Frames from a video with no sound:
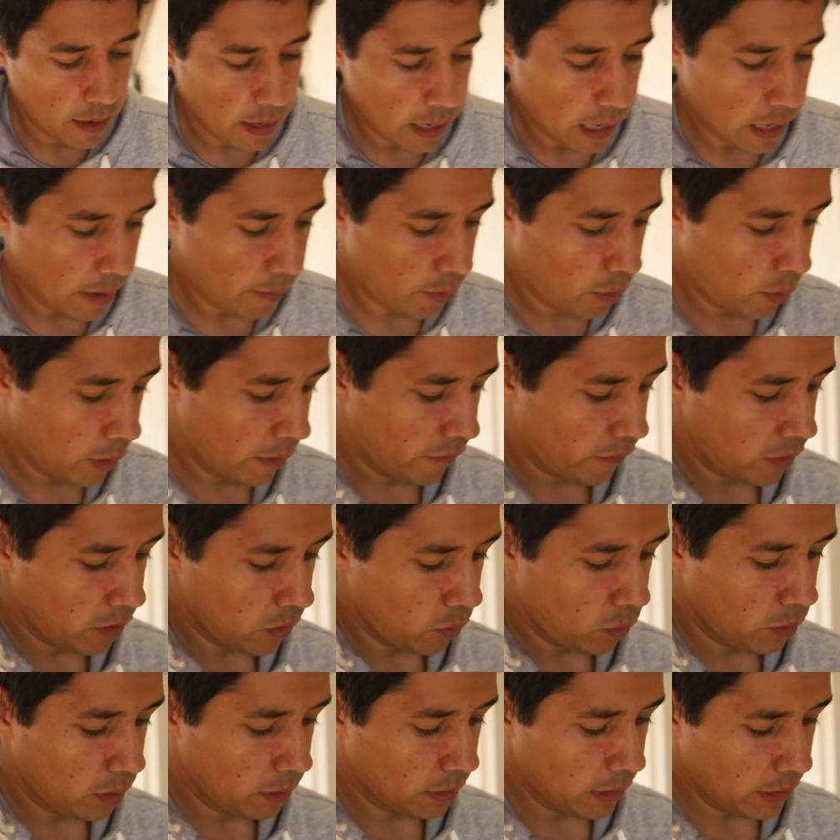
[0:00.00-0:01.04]
However, you
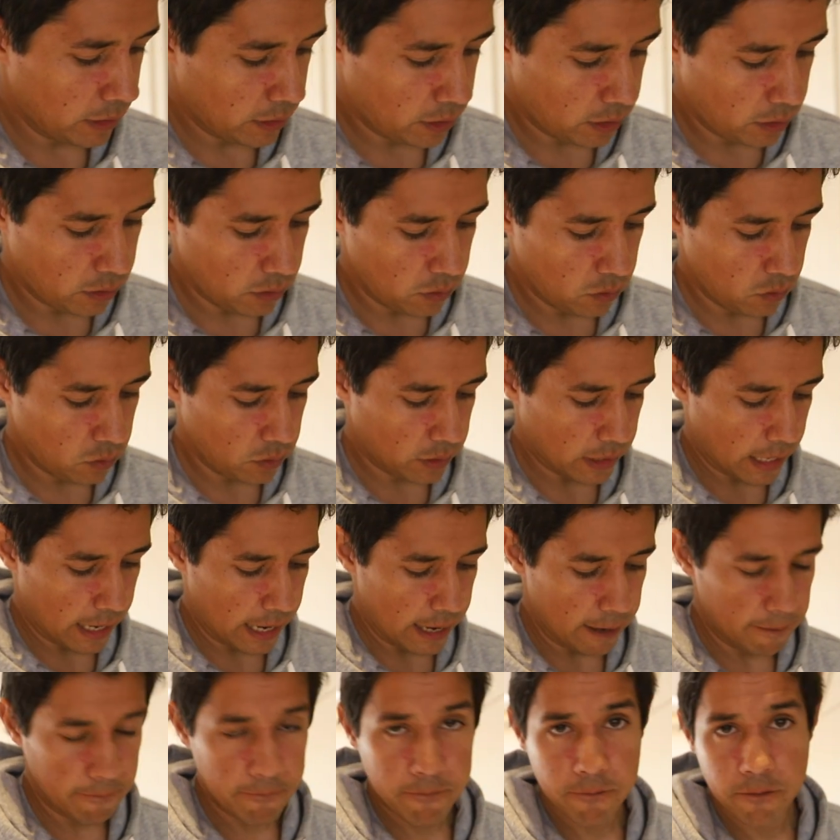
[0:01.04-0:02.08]
will need to use
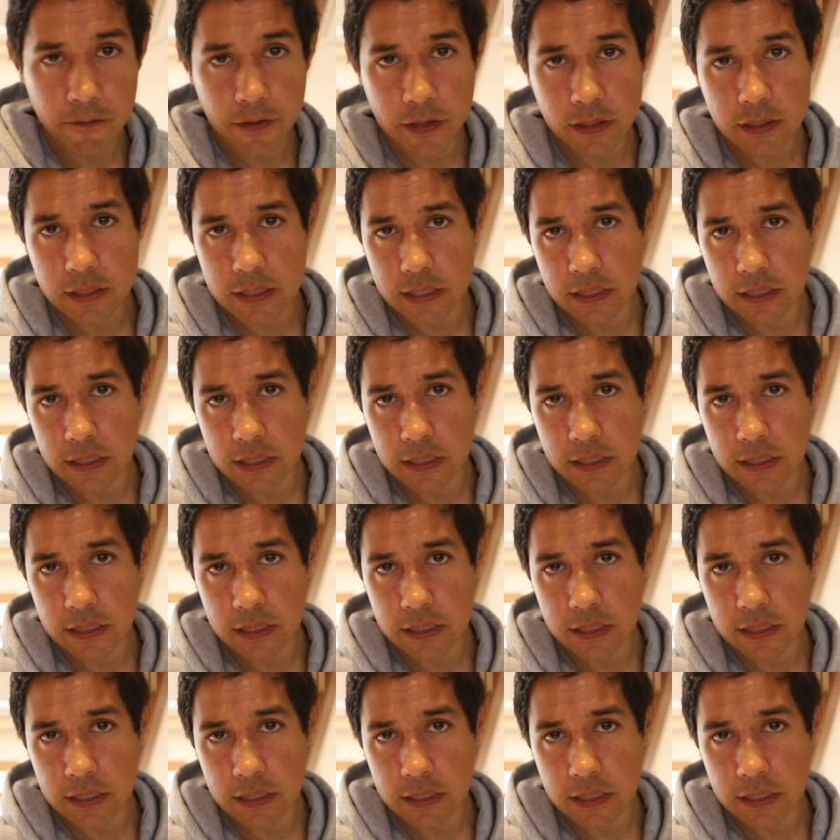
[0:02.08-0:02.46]
a filter